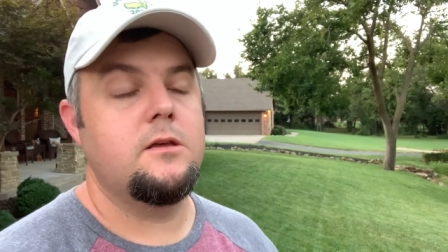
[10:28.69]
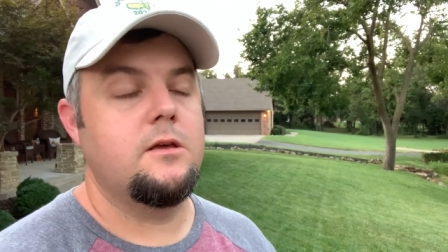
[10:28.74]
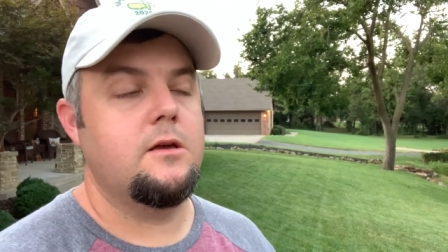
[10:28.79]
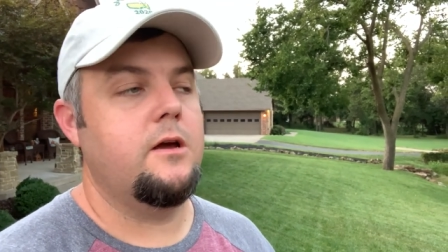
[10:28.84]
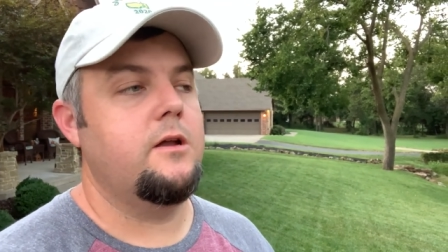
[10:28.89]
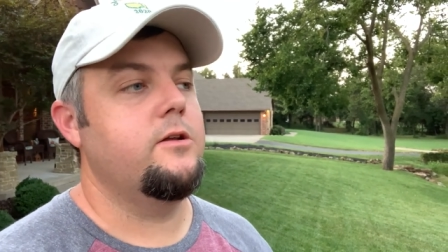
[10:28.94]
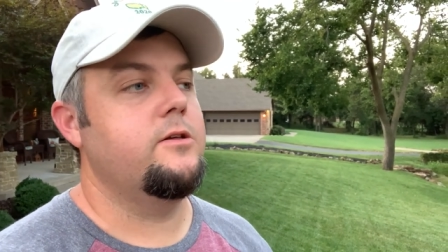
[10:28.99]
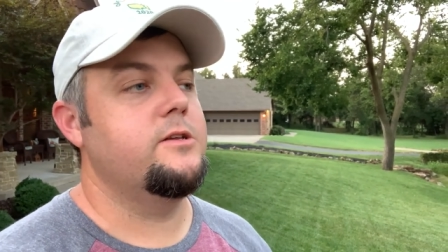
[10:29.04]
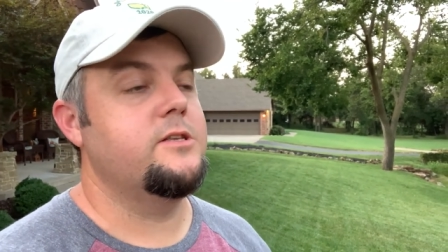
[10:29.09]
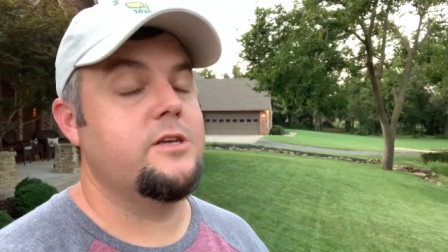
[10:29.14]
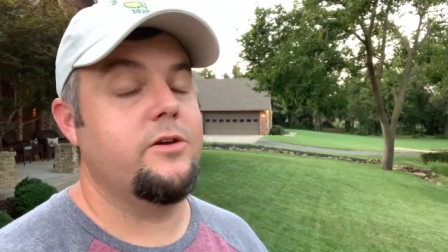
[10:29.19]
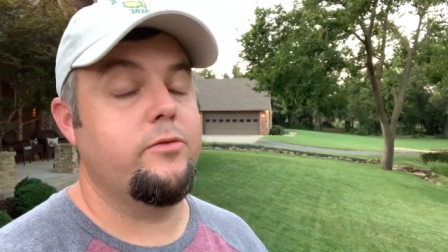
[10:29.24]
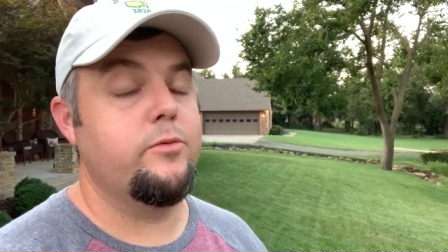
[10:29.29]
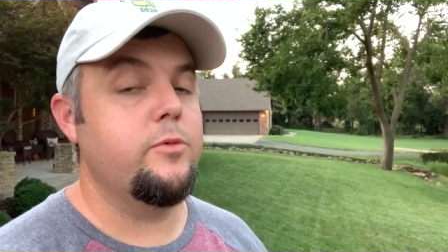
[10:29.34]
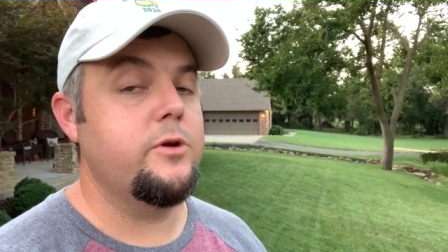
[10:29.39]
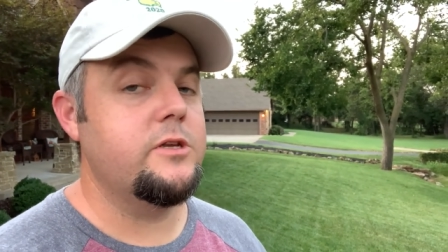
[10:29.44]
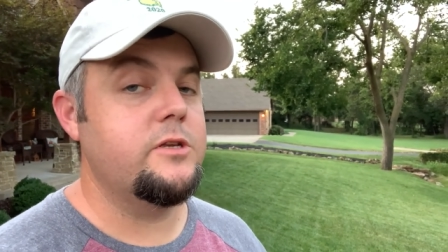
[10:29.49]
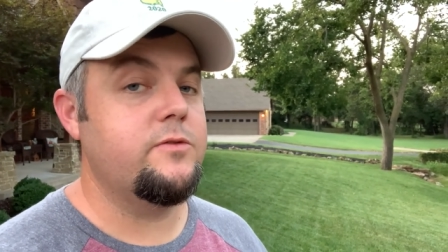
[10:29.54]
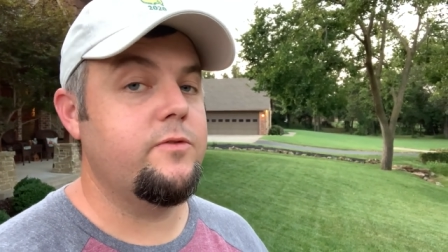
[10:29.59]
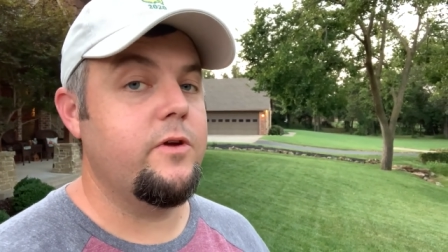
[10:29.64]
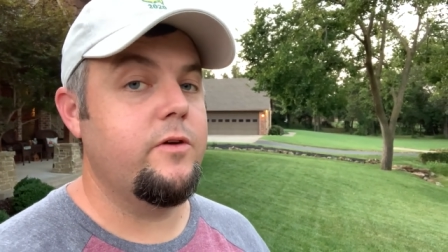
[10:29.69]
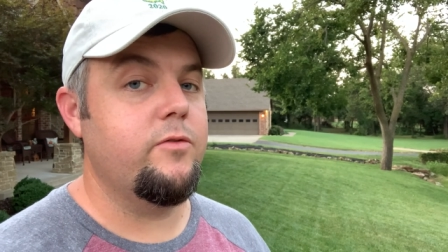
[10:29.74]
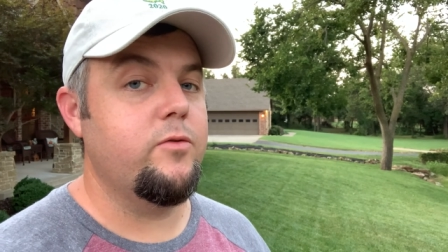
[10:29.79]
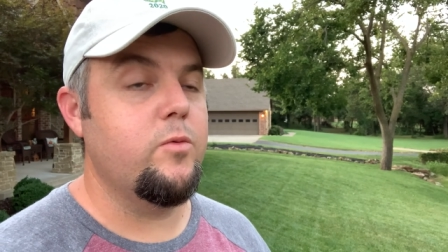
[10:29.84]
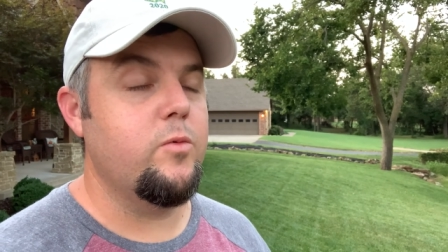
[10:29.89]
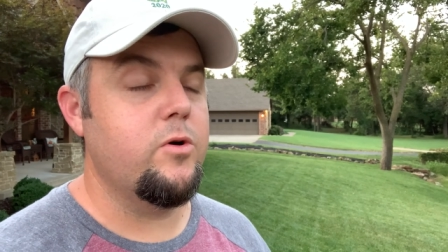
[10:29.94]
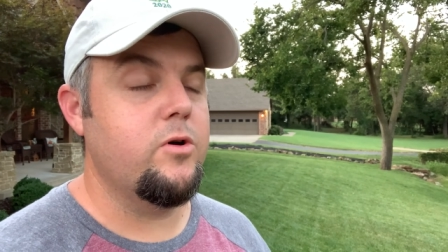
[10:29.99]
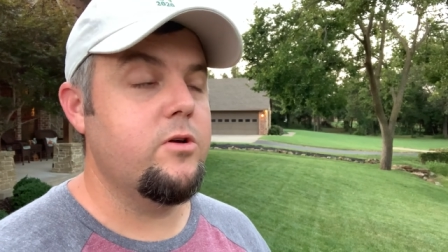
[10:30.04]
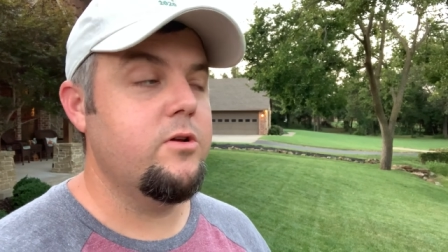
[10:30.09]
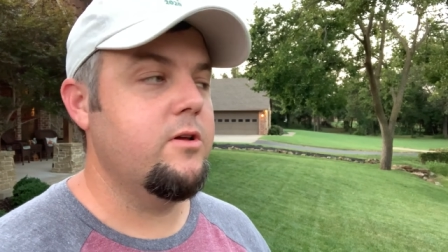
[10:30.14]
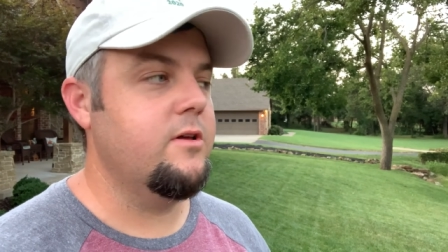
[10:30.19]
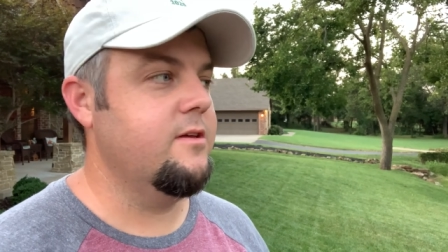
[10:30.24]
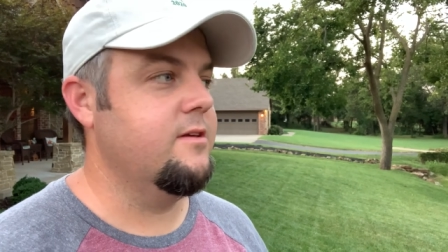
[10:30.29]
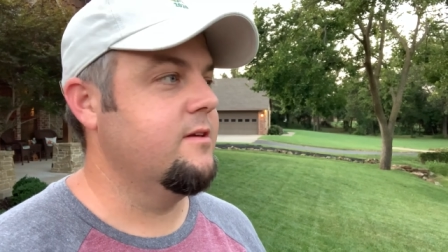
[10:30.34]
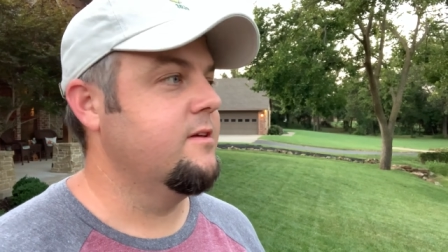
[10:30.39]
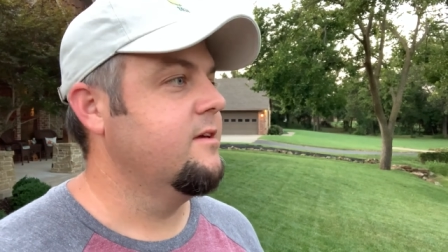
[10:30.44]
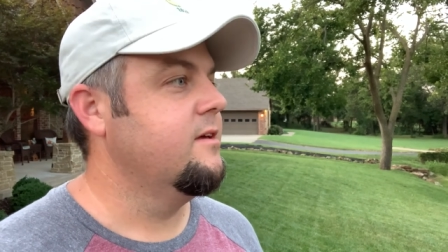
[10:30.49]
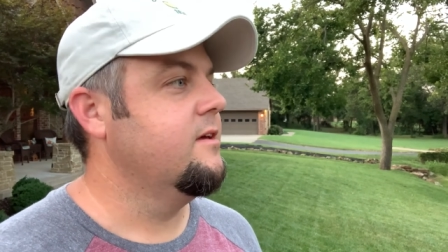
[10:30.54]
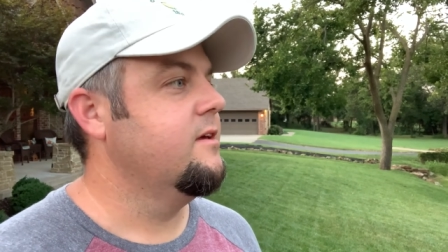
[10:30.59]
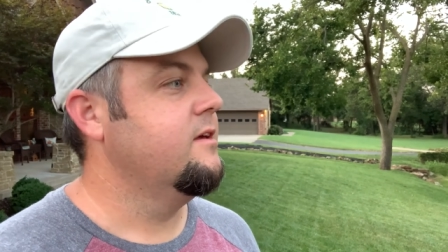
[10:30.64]
I know that's everybody's favorite word.
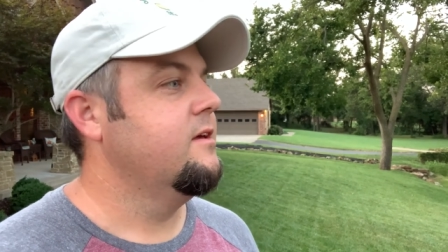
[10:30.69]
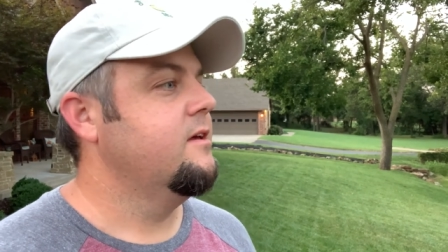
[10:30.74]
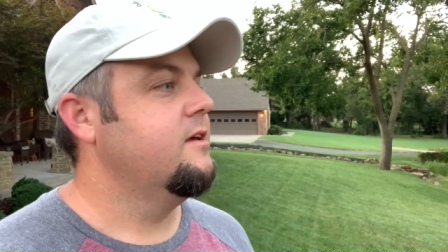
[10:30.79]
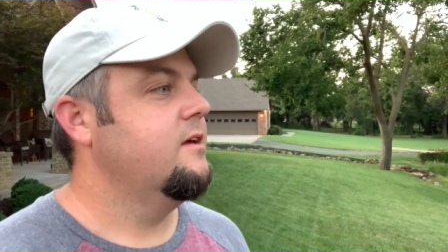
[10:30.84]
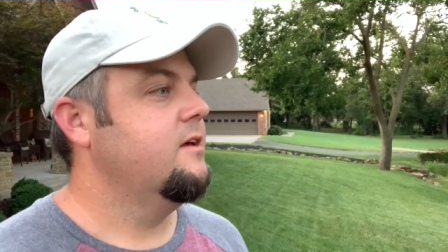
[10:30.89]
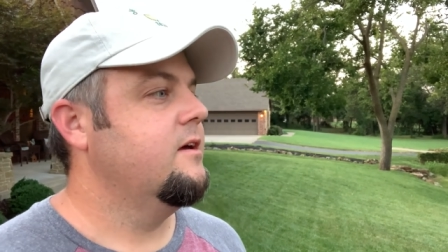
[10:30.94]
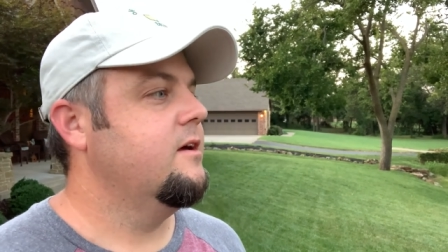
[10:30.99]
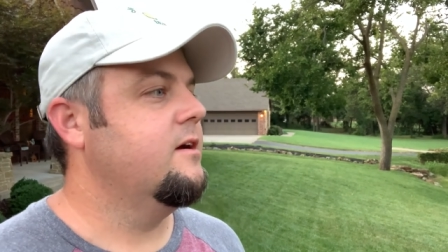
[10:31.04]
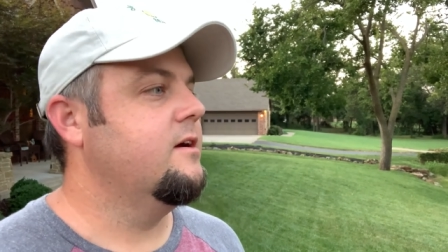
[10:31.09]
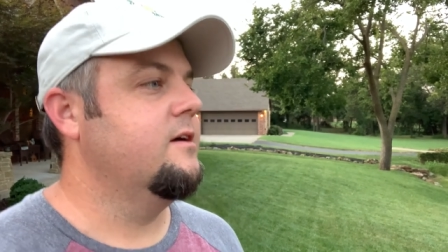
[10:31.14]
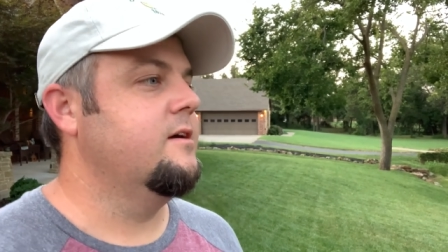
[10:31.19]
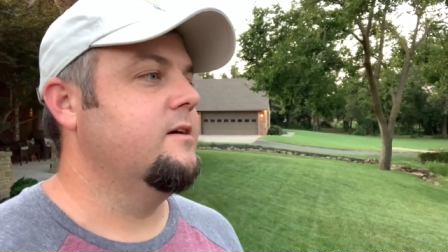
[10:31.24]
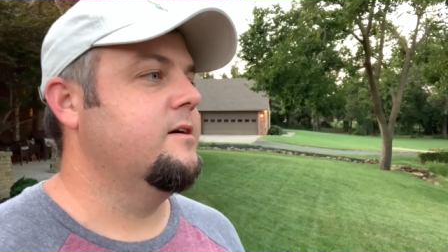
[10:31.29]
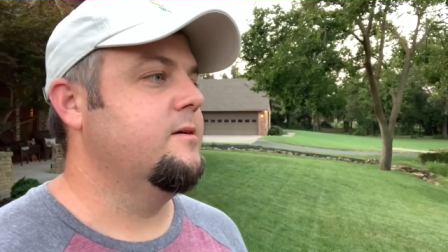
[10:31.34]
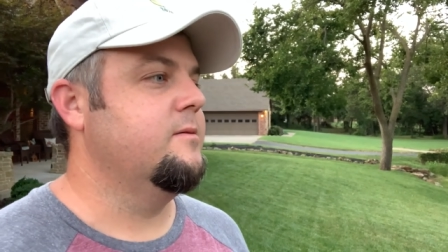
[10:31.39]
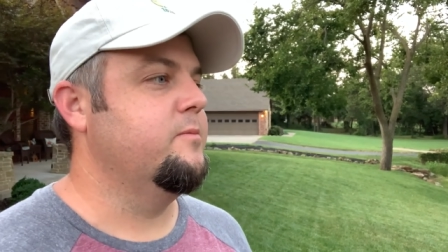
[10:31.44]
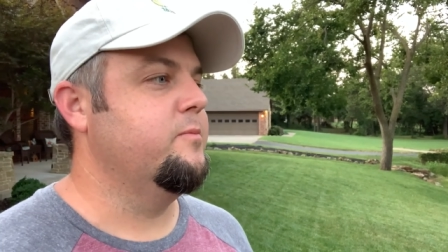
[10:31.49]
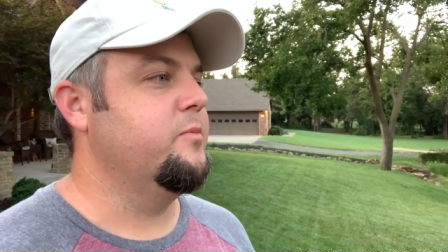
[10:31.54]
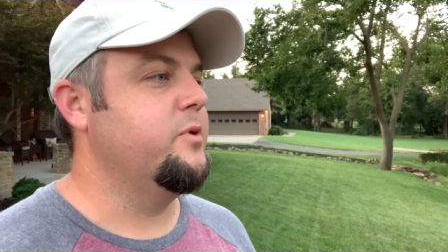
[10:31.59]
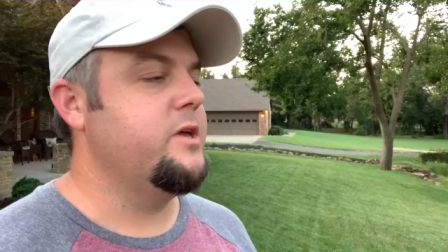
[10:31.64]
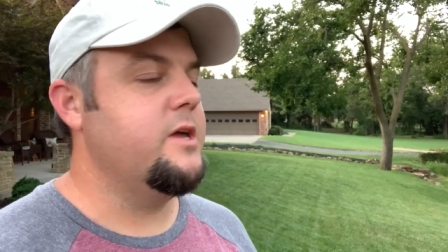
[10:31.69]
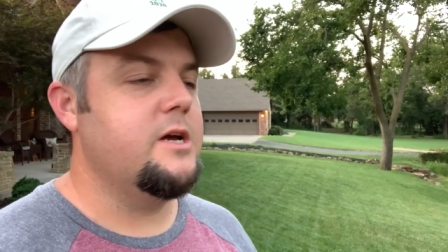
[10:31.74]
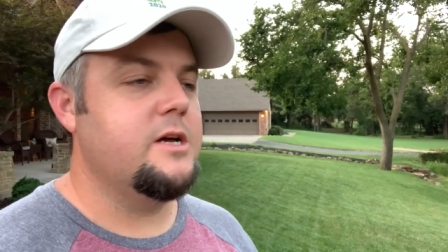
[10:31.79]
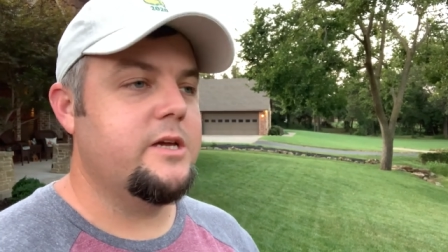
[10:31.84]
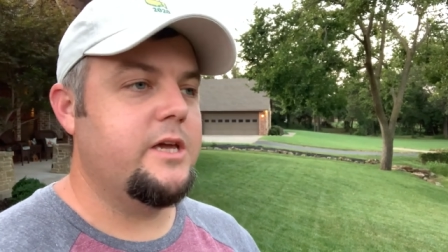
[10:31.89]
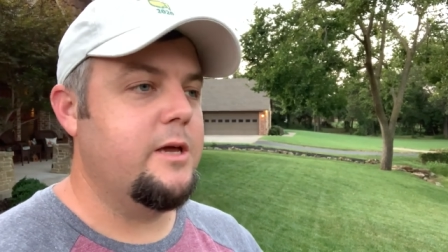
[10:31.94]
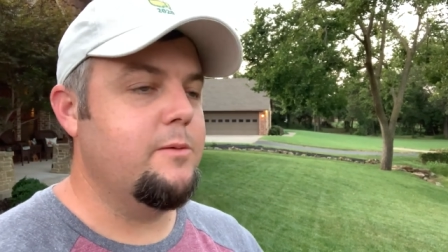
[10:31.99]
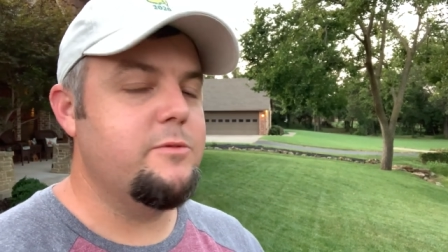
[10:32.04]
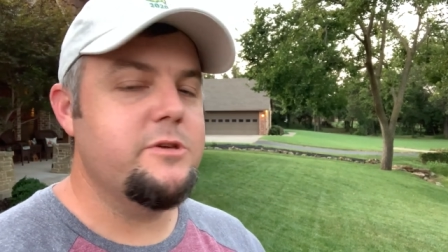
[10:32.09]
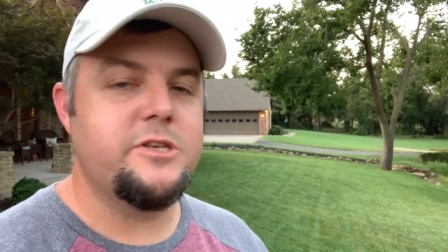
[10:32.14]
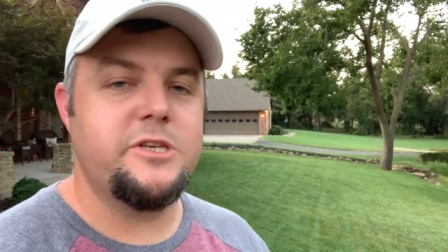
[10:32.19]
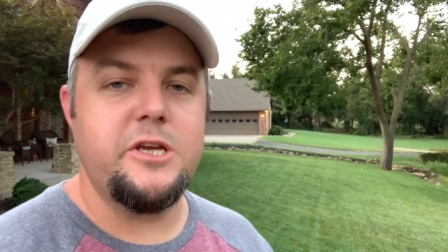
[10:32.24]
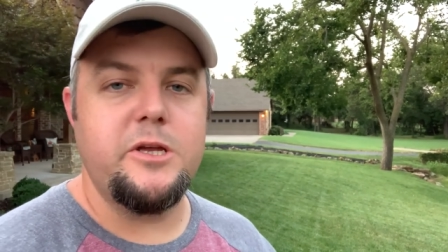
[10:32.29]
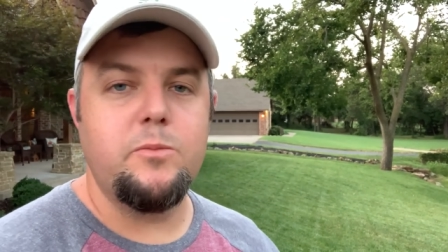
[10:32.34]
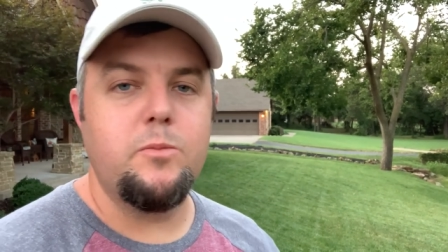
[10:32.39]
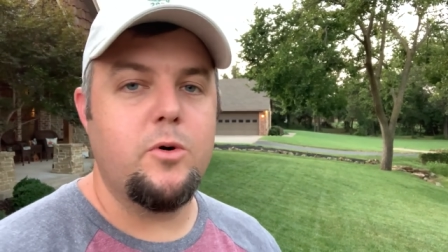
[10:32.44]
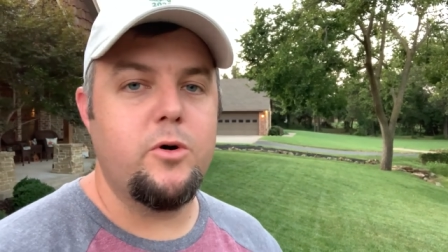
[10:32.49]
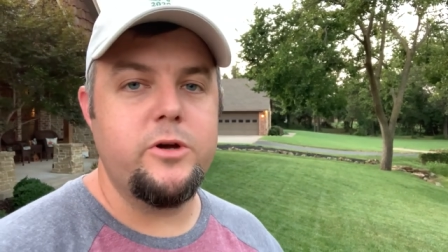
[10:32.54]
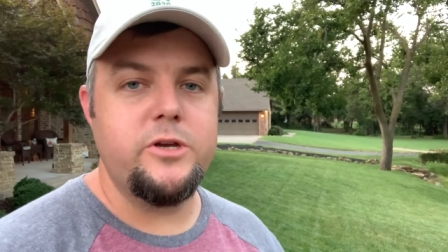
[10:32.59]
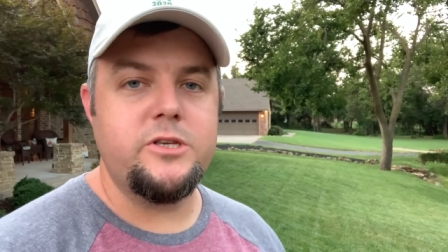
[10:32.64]
Um, but yeah, keep the seed
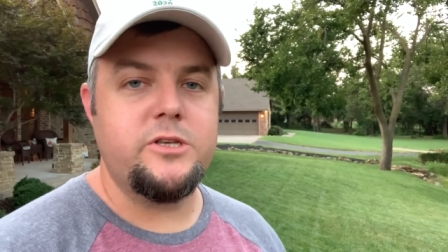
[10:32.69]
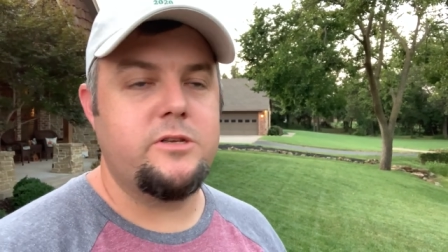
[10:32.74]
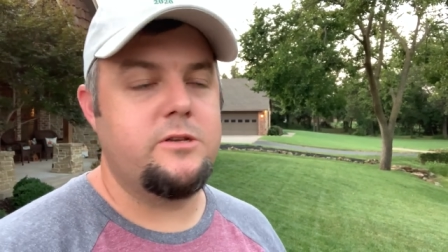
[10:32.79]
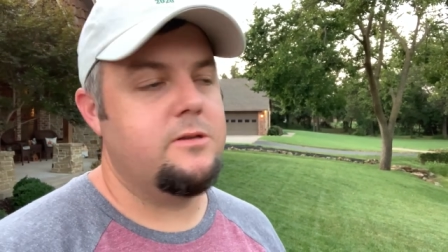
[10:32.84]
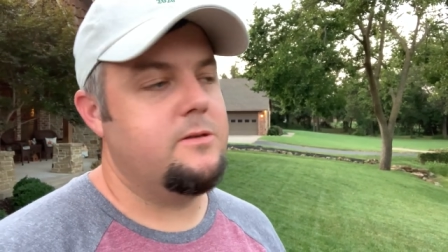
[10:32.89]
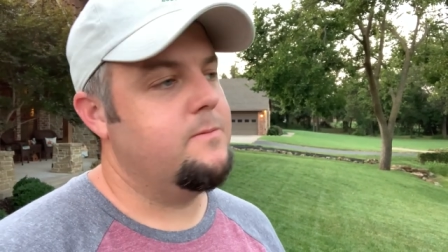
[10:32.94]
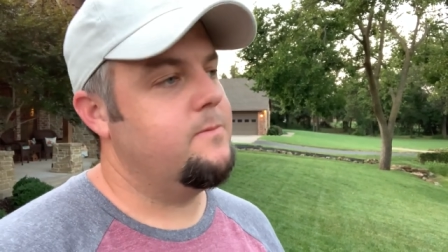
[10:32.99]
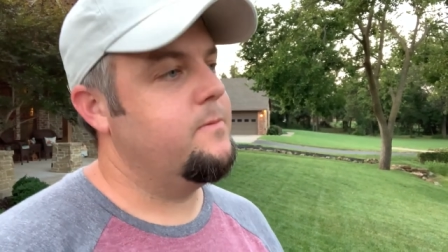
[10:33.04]
moist.